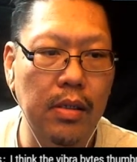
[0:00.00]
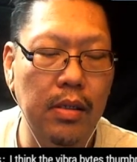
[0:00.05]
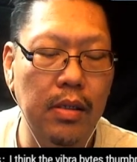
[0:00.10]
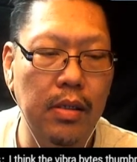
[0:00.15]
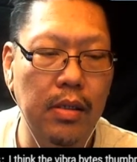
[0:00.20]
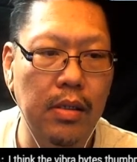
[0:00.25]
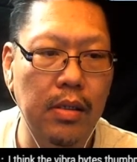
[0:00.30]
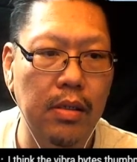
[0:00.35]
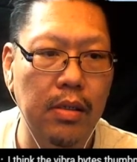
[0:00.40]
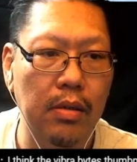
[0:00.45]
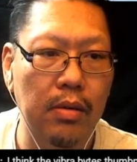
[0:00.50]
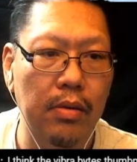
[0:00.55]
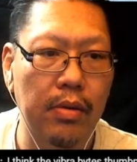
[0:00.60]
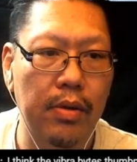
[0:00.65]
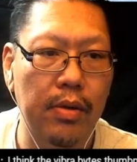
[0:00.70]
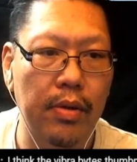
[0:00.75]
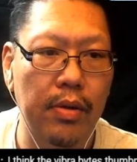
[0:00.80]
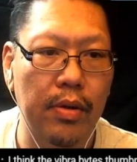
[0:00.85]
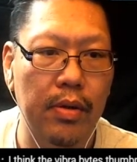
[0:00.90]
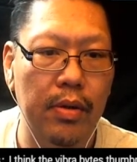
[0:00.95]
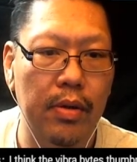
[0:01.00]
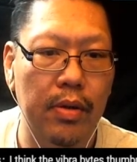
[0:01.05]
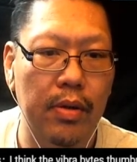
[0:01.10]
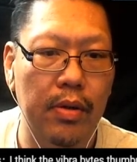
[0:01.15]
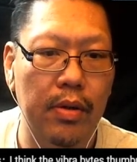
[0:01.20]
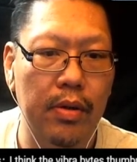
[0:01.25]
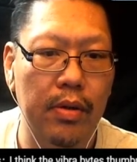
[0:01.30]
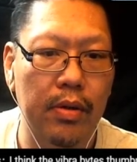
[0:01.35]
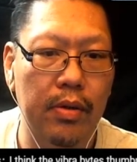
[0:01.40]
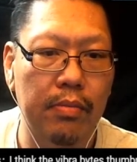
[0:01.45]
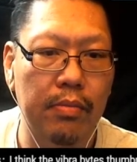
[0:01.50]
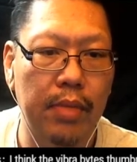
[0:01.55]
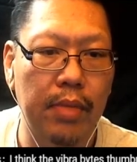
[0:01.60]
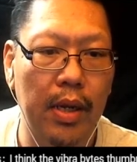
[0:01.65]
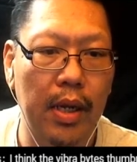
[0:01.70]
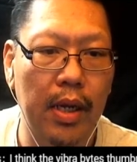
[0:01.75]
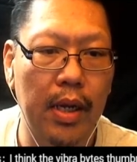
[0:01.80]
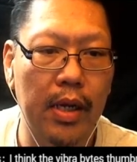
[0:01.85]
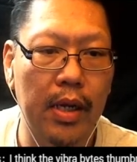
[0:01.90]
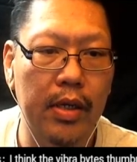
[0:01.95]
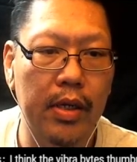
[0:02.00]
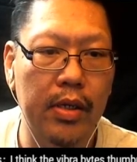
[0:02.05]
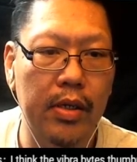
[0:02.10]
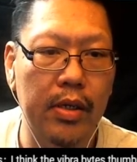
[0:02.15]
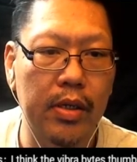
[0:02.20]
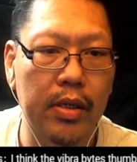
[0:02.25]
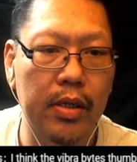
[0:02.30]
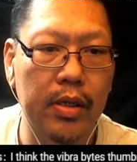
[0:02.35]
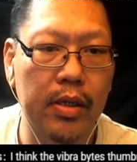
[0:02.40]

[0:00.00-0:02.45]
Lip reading: Let's go to your page.